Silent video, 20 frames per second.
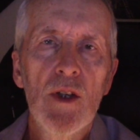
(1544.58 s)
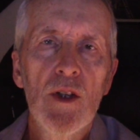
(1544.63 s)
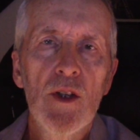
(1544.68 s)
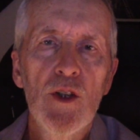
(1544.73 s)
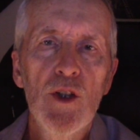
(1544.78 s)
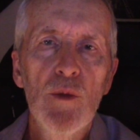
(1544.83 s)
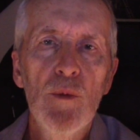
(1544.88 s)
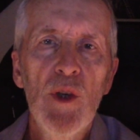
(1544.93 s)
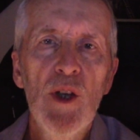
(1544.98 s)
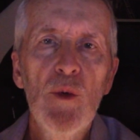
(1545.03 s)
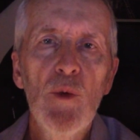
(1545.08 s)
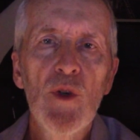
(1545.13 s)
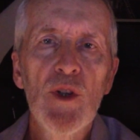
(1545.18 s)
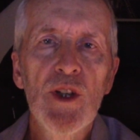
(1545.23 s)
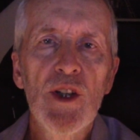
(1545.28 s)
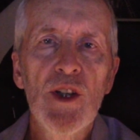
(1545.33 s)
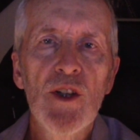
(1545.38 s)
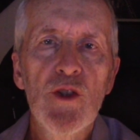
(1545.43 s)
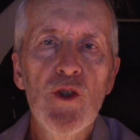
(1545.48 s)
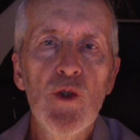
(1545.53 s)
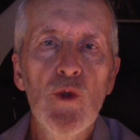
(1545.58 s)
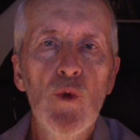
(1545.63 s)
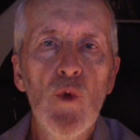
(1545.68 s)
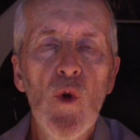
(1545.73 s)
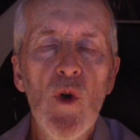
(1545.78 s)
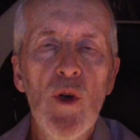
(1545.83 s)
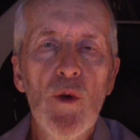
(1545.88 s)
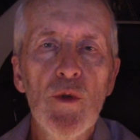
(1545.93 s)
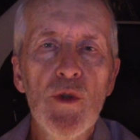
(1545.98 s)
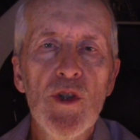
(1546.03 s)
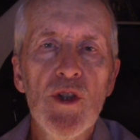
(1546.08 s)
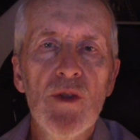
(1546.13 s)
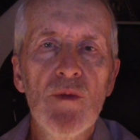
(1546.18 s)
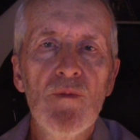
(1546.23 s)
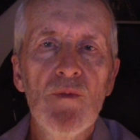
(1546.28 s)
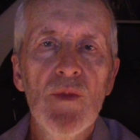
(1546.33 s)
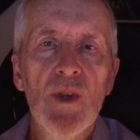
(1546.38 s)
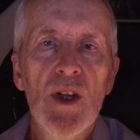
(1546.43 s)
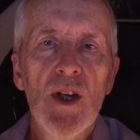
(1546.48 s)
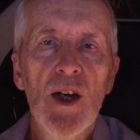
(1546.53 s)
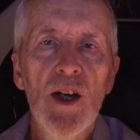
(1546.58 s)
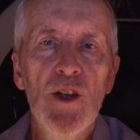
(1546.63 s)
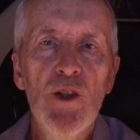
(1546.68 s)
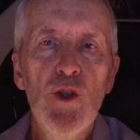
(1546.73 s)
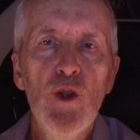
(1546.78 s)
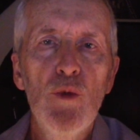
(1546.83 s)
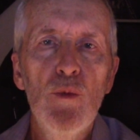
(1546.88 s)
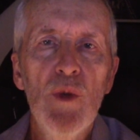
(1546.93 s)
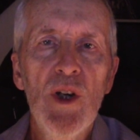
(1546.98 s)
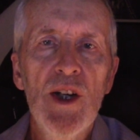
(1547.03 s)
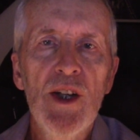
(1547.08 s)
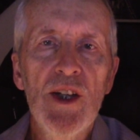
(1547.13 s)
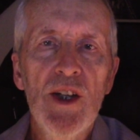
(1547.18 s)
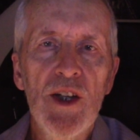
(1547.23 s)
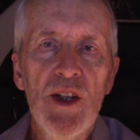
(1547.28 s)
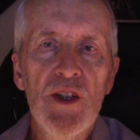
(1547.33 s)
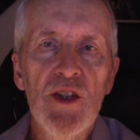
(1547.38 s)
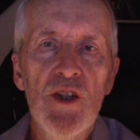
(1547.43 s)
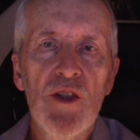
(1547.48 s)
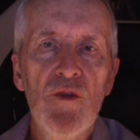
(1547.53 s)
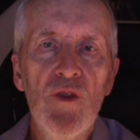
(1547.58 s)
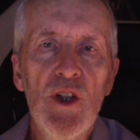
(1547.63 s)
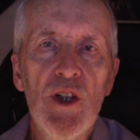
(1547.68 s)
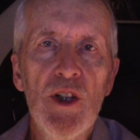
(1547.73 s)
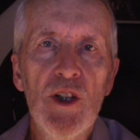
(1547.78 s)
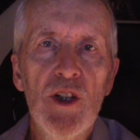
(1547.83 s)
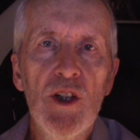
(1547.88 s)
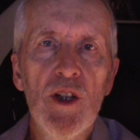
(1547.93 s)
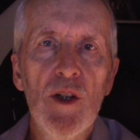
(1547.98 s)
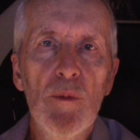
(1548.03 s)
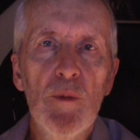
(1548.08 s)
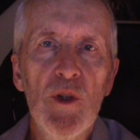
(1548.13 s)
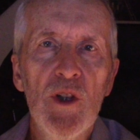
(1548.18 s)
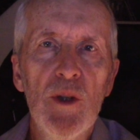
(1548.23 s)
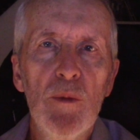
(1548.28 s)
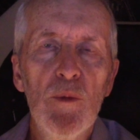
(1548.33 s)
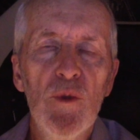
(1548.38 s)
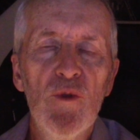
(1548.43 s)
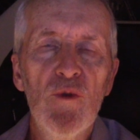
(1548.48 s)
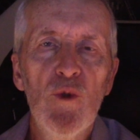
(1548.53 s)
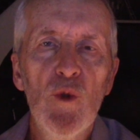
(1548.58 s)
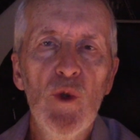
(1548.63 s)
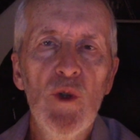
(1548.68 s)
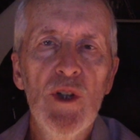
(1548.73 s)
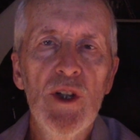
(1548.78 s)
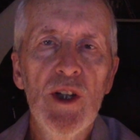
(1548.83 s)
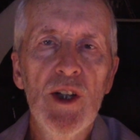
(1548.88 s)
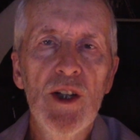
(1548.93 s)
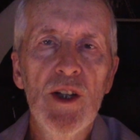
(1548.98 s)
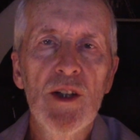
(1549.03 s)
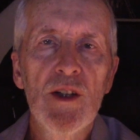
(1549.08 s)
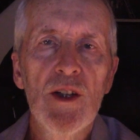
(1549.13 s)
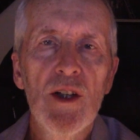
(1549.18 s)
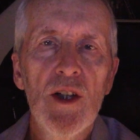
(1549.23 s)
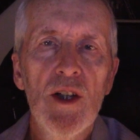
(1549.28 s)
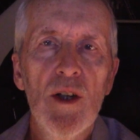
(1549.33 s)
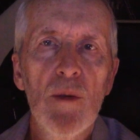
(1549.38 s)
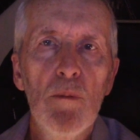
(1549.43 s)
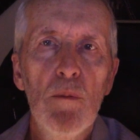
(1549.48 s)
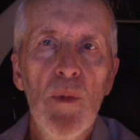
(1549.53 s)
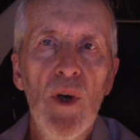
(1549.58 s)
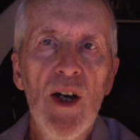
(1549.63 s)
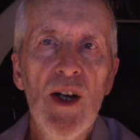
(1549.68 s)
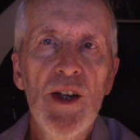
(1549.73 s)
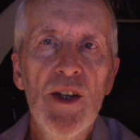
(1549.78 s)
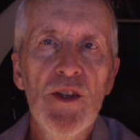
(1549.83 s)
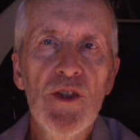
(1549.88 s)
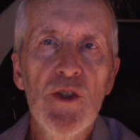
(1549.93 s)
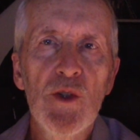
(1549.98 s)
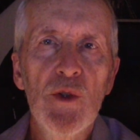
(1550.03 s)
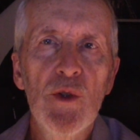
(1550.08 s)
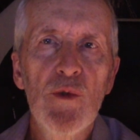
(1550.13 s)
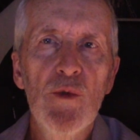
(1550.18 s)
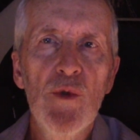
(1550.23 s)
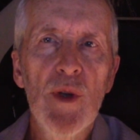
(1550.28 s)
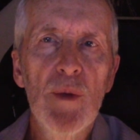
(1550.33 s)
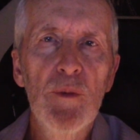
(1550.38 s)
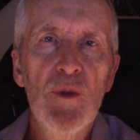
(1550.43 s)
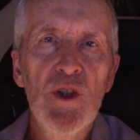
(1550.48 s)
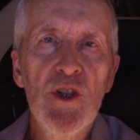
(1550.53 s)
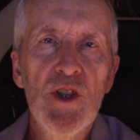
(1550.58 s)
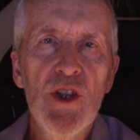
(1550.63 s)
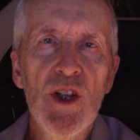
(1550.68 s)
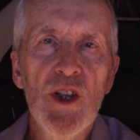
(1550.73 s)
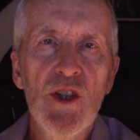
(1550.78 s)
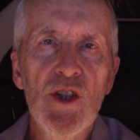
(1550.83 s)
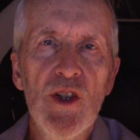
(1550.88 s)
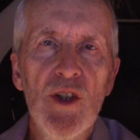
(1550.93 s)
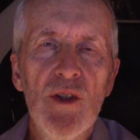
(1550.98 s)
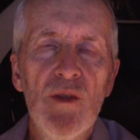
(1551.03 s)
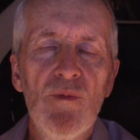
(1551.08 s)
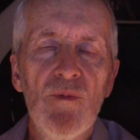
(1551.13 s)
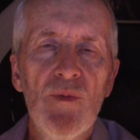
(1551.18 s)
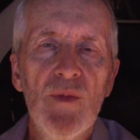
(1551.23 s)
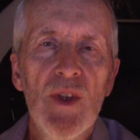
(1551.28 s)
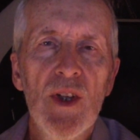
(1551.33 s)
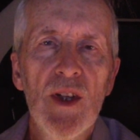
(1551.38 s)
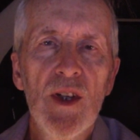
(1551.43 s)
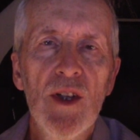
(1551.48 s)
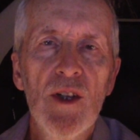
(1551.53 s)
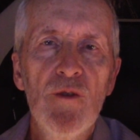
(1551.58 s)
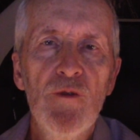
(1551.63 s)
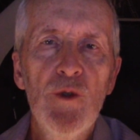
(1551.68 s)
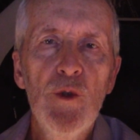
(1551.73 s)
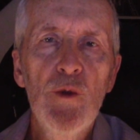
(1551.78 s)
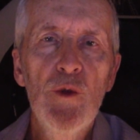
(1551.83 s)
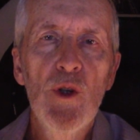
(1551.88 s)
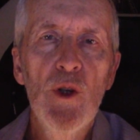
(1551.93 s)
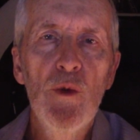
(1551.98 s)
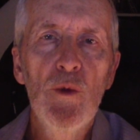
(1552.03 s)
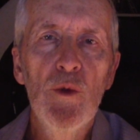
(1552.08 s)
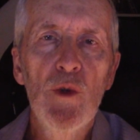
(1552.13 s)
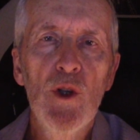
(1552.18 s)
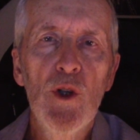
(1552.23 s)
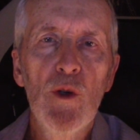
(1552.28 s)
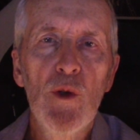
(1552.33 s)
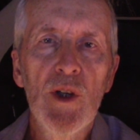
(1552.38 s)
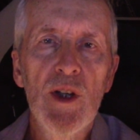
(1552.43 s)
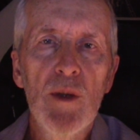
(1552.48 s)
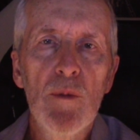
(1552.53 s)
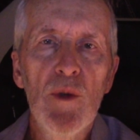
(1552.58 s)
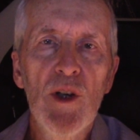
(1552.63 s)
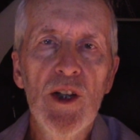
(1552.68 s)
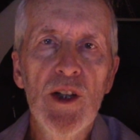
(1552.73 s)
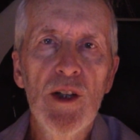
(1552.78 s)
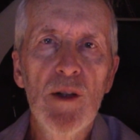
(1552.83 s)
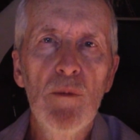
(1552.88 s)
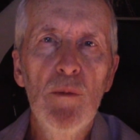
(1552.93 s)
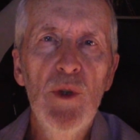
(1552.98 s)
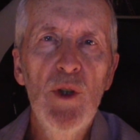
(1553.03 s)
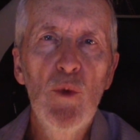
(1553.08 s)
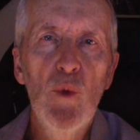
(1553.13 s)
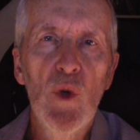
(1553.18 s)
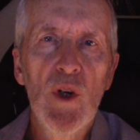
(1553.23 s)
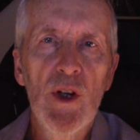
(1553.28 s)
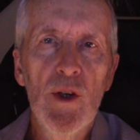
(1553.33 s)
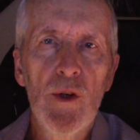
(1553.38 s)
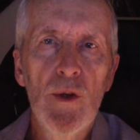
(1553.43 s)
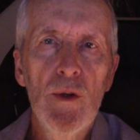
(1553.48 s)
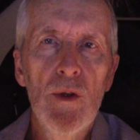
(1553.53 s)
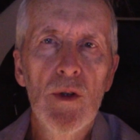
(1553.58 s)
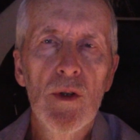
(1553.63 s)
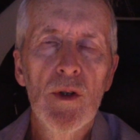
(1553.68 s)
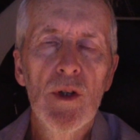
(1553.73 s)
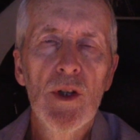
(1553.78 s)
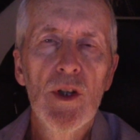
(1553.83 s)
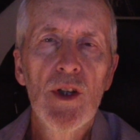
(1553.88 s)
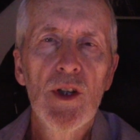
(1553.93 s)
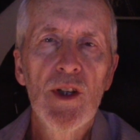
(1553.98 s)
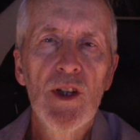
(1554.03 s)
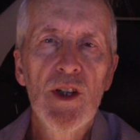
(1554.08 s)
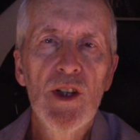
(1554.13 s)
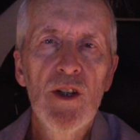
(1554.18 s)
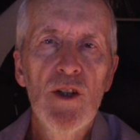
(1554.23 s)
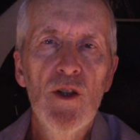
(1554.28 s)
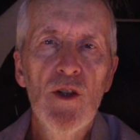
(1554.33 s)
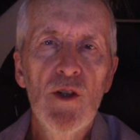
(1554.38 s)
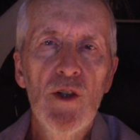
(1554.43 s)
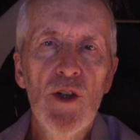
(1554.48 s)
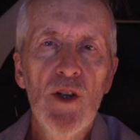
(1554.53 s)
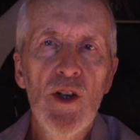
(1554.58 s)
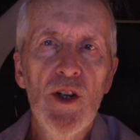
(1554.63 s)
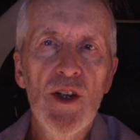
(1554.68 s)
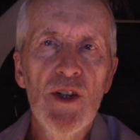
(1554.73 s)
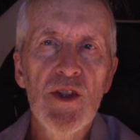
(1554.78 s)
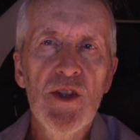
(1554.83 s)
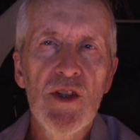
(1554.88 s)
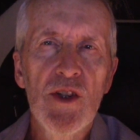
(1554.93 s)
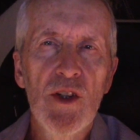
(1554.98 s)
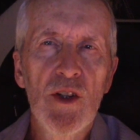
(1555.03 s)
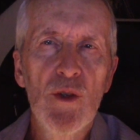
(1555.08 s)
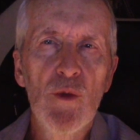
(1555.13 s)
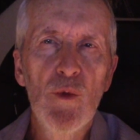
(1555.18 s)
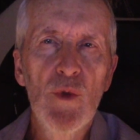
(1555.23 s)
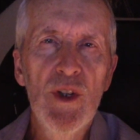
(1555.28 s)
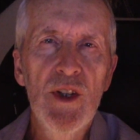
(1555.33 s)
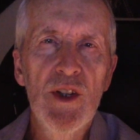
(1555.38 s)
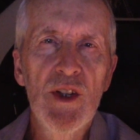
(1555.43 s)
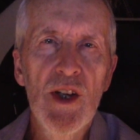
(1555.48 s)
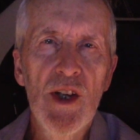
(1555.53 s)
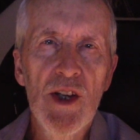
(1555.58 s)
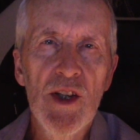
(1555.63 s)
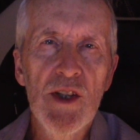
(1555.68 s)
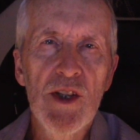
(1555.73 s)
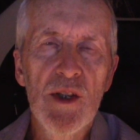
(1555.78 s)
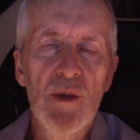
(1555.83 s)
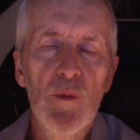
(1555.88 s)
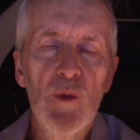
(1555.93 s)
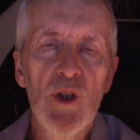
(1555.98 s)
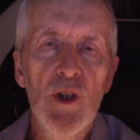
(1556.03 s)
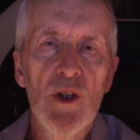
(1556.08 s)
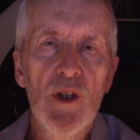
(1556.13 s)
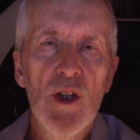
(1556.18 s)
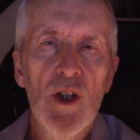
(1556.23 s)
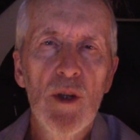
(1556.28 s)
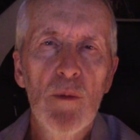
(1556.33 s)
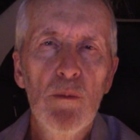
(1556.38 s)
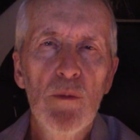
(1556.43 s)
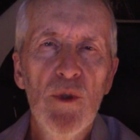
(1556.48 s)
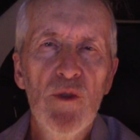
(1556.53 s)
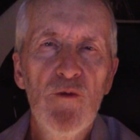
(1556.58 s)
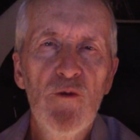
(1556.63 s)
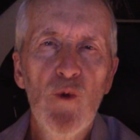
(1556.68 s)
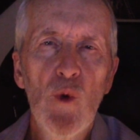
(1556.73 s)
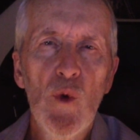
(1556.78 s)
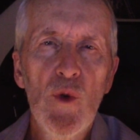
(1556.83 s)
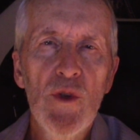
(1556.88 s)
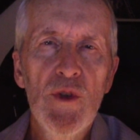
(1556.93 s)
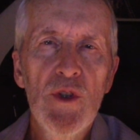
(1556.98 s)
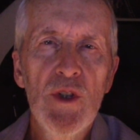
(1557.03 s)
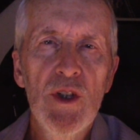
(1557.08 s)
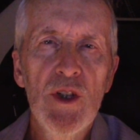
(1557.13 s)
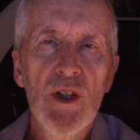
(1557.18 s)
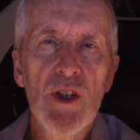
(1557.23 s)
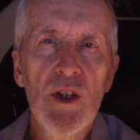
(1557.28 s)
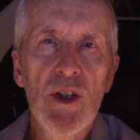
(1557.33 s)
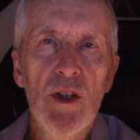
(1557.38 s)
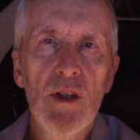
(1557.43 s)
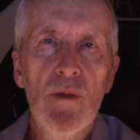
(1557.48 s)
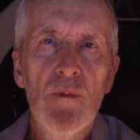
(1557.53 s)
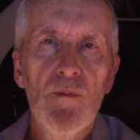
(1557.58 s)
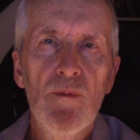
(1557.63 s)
You may want to get 2 quotes. I knew my excavating company beforehand by its good reputation. If you don't know anybody, beware. Get all costs in a written estimate before the dig